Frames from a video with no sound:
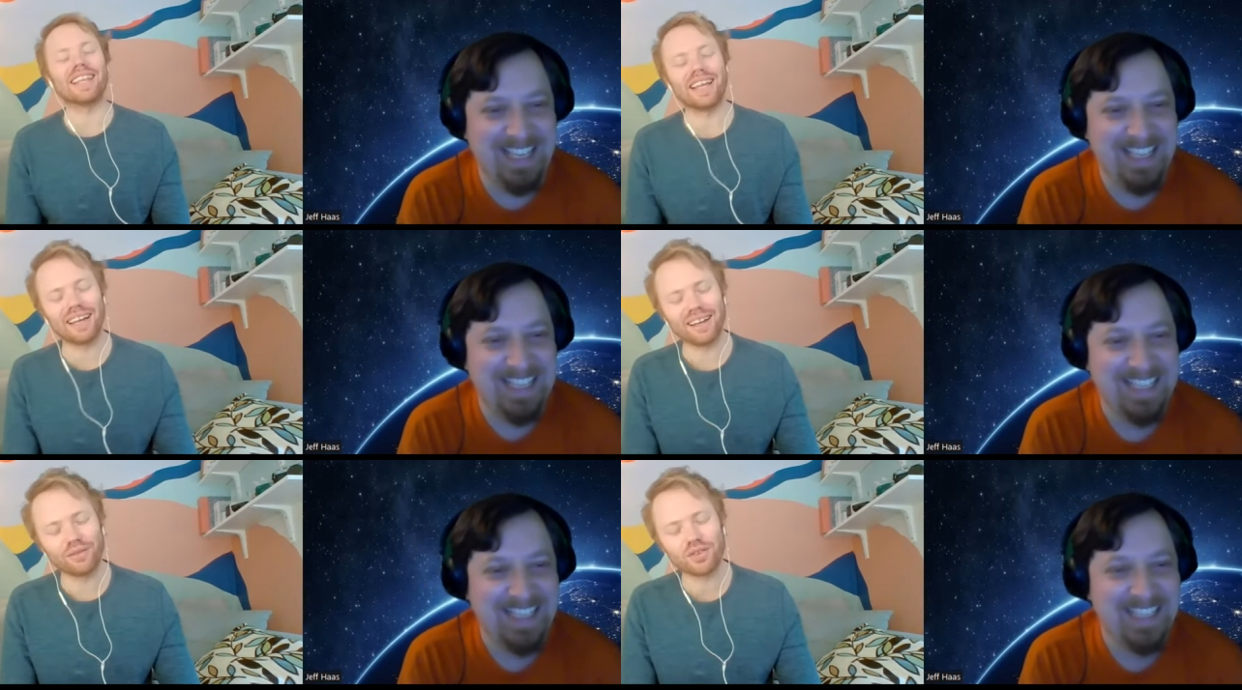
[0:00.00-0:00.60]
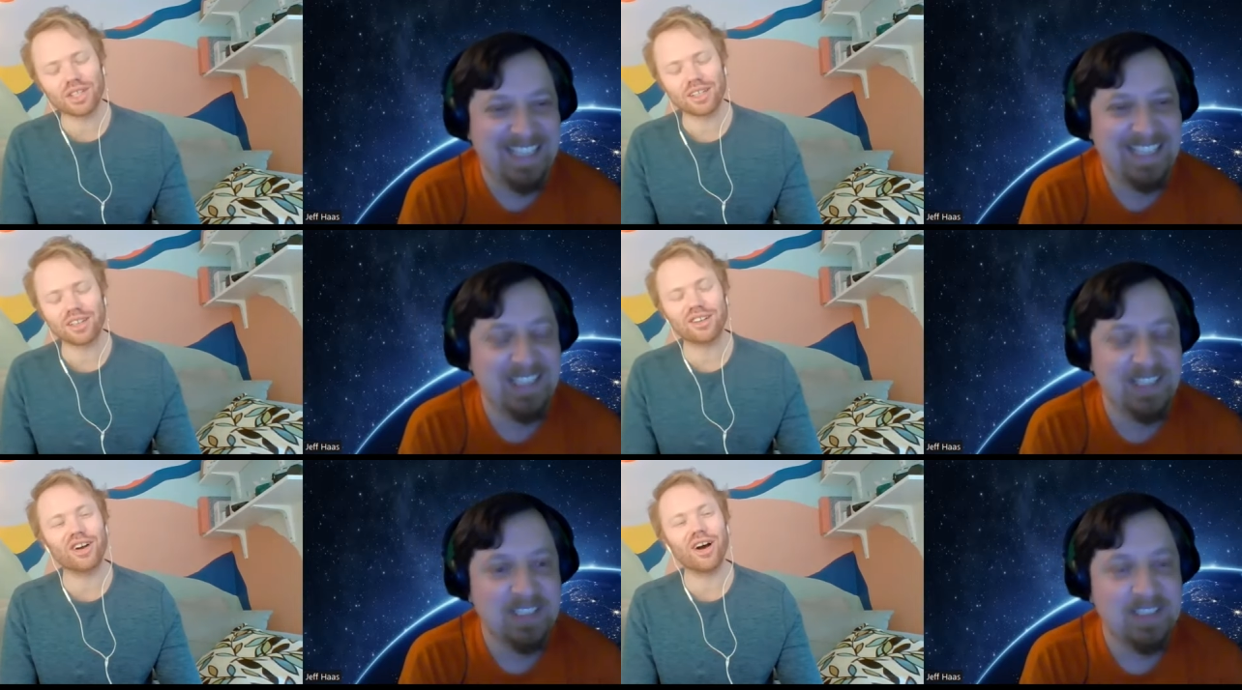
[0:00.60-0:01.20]
Speaker 1: love to
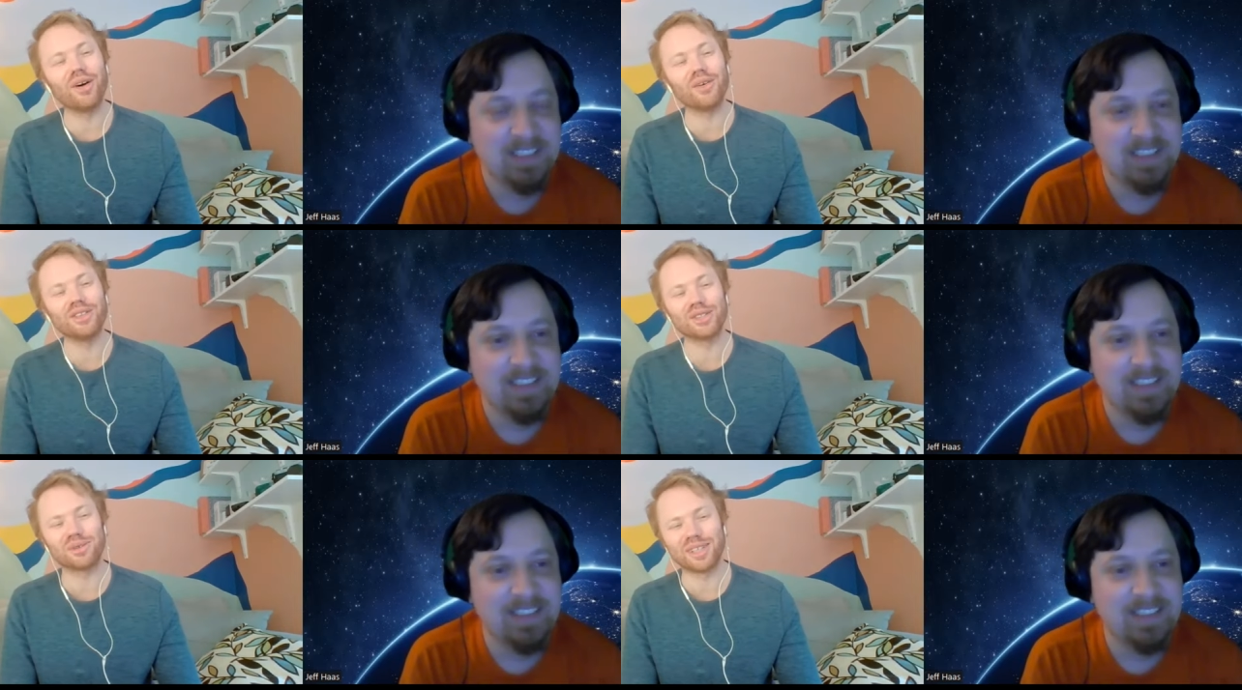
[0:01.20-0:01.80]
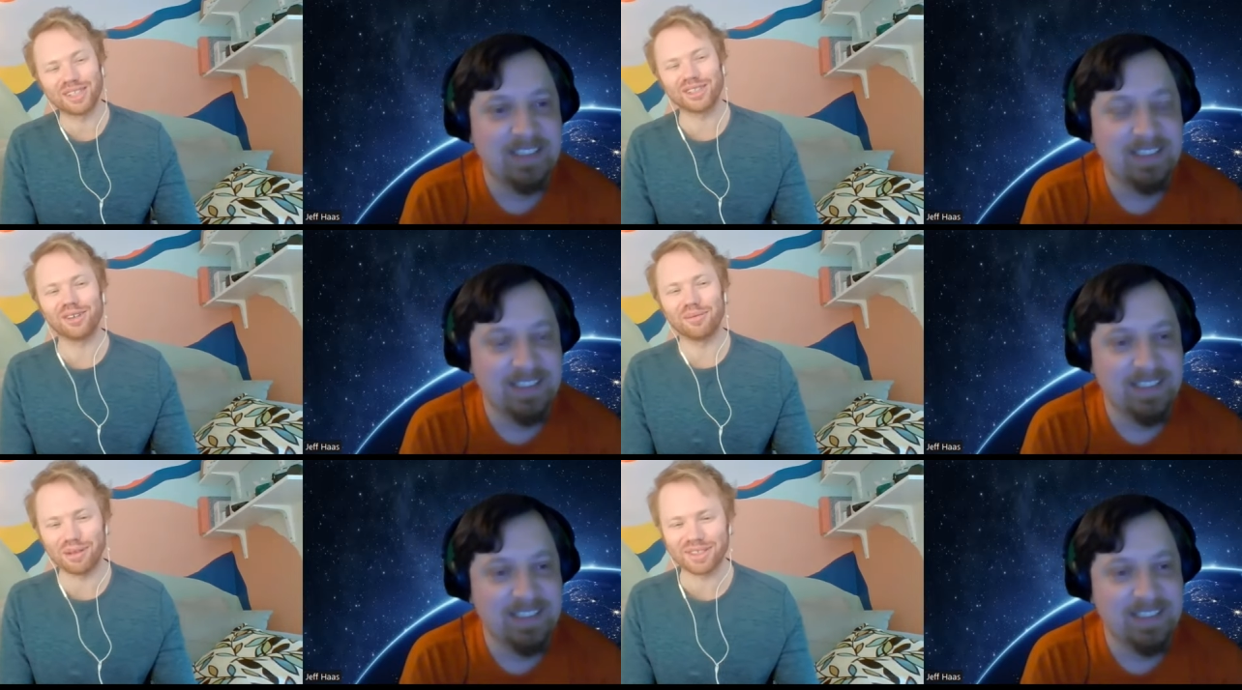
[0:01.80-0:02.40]
hear Owen's
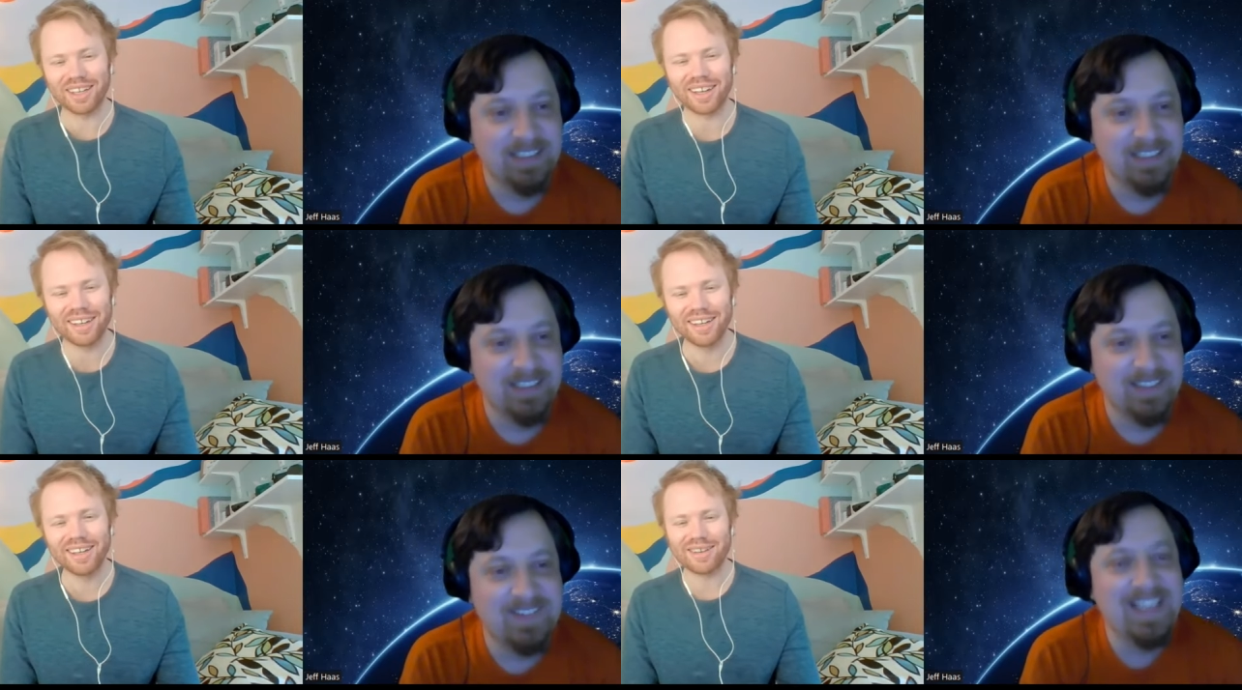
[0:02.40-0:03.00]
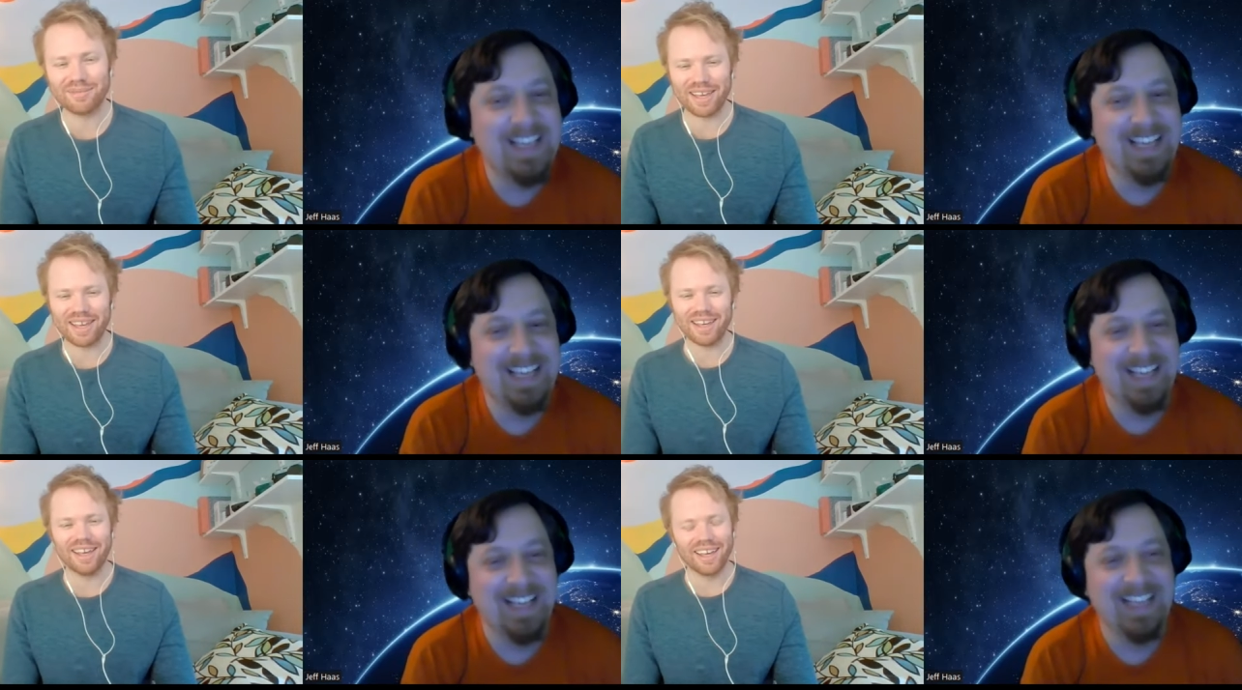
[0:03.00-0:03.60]
original music. To
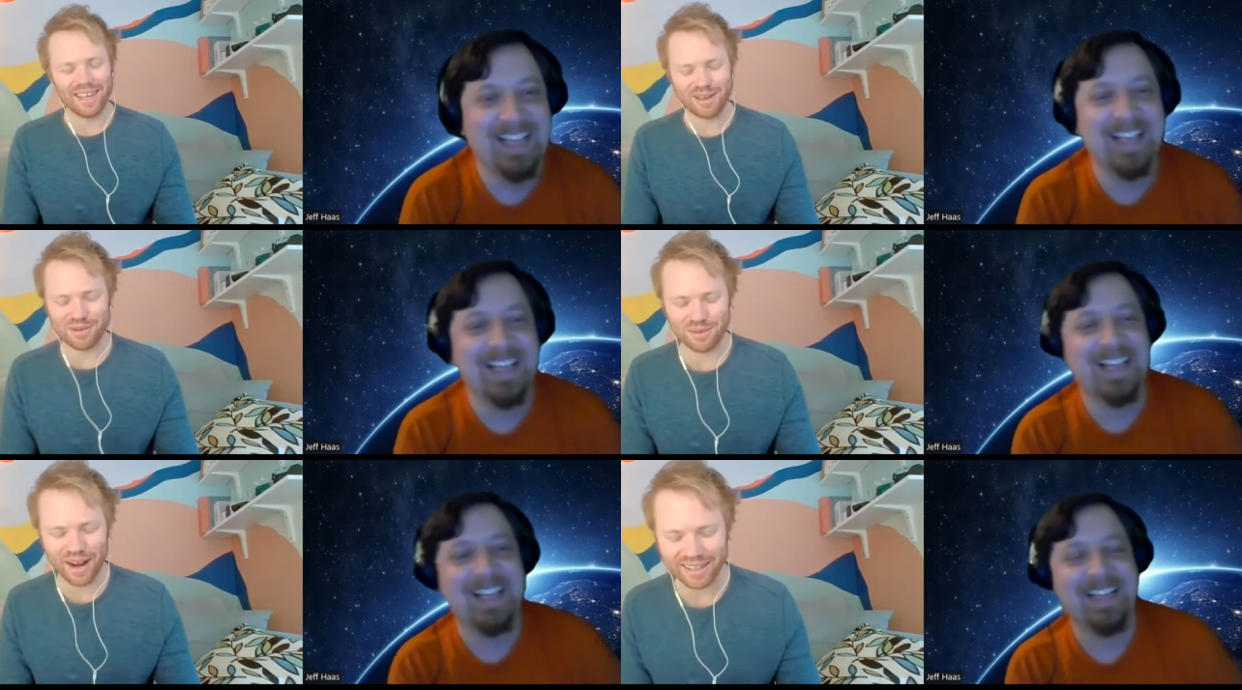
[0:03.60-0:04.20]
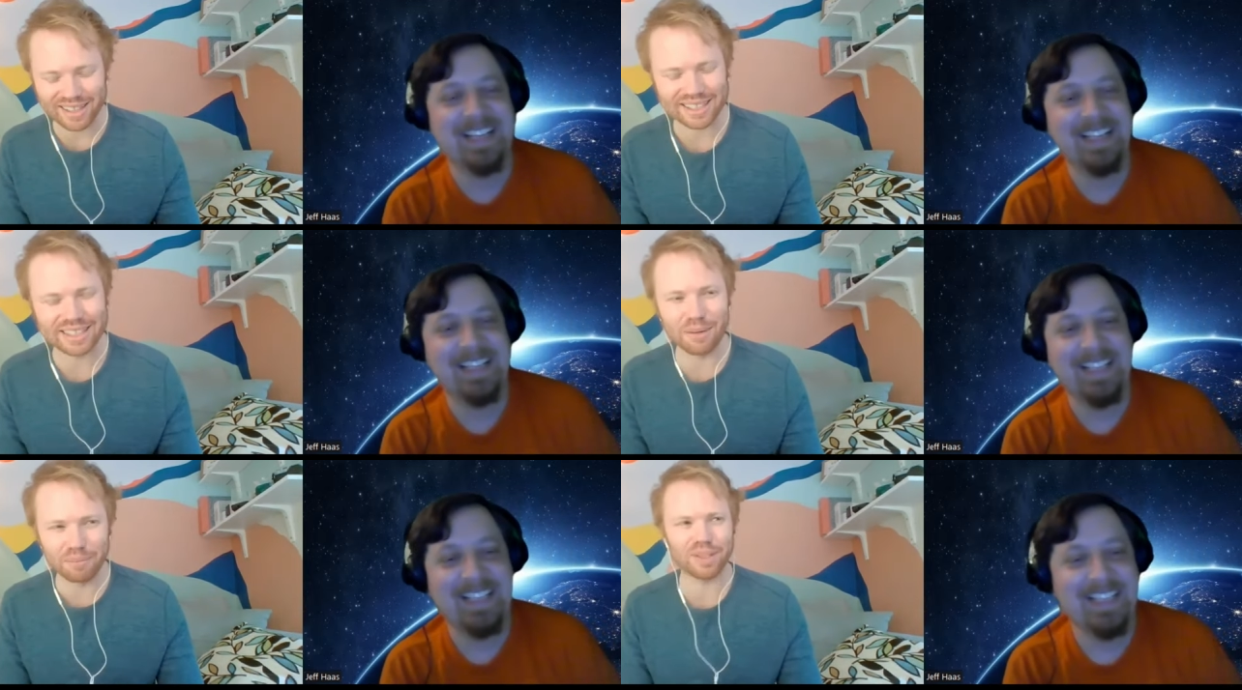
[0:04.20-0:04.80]
me, he would write the
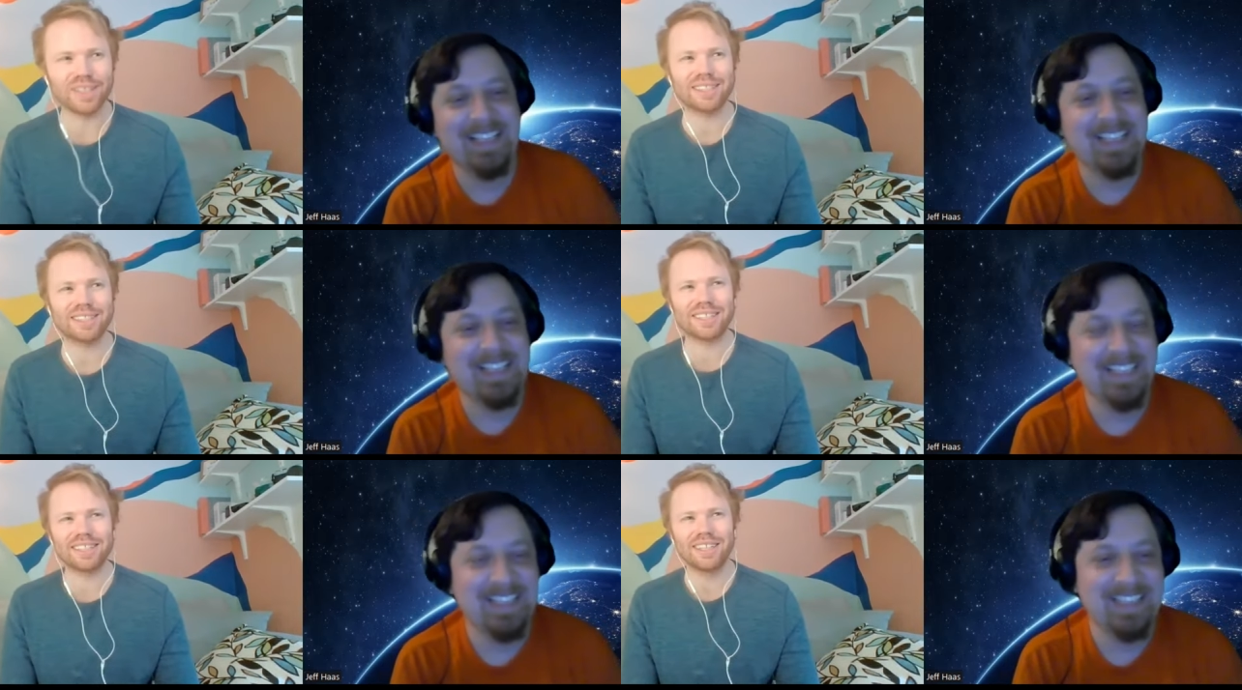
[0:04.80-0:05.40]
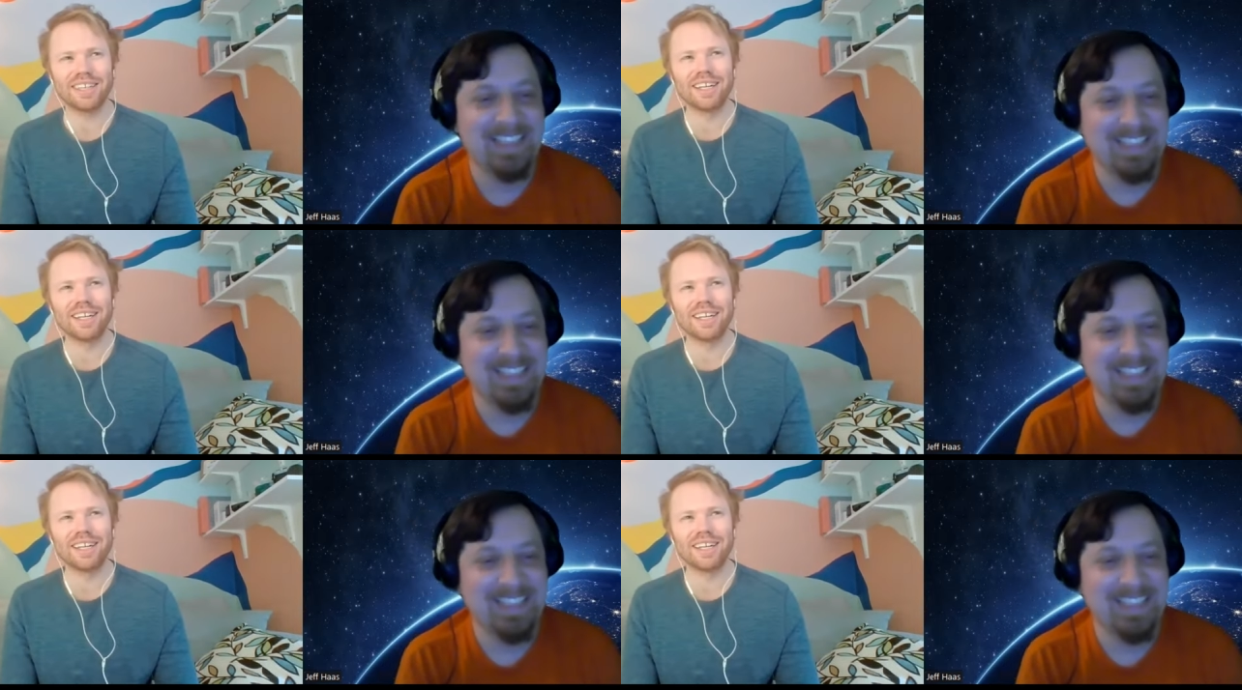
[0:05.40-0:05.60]
simplest,